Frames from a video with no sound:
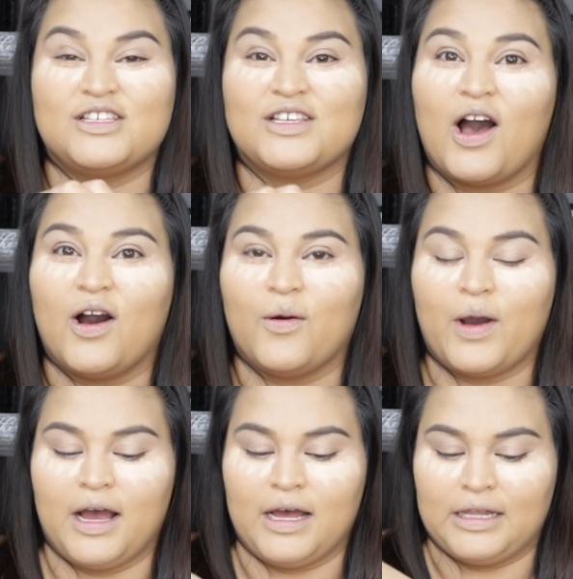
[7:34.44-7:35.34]

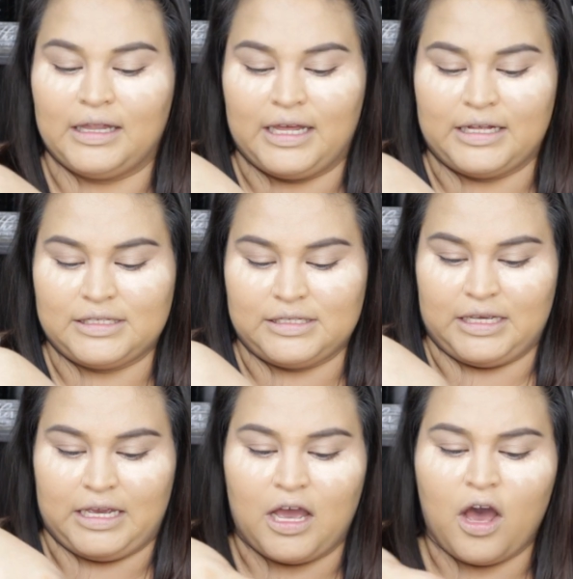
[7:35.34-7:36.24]
So let's
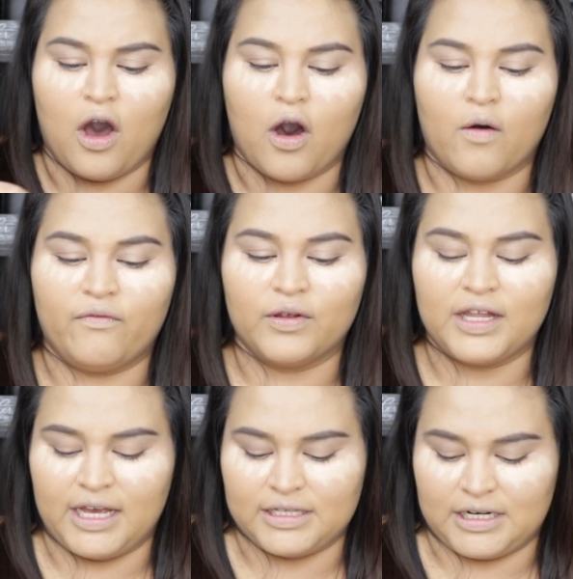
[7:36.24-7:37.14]
see.
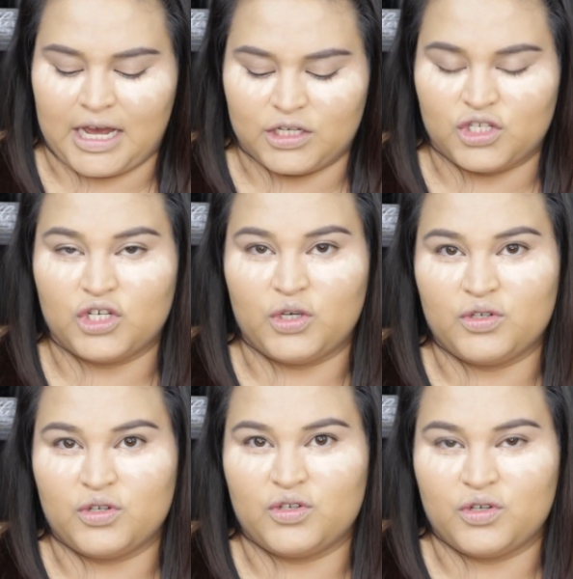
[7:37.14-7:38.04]
Hopefully it's not
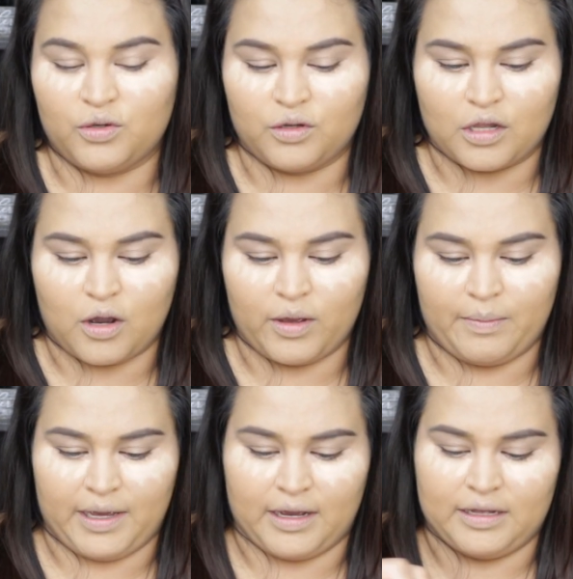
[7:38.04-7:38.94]
too
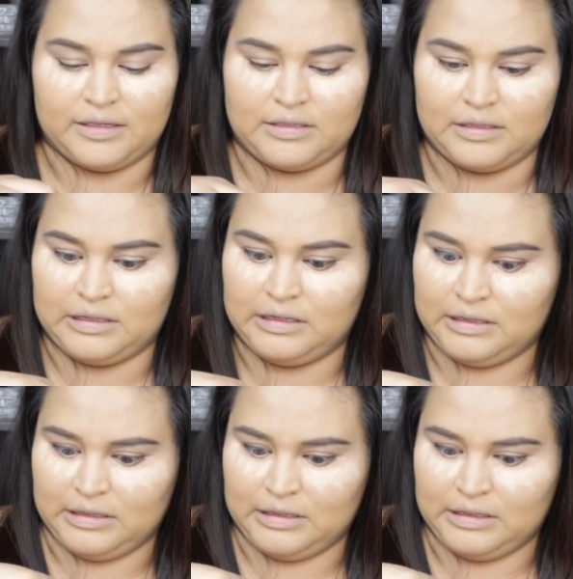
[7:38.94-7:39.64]
glowy, because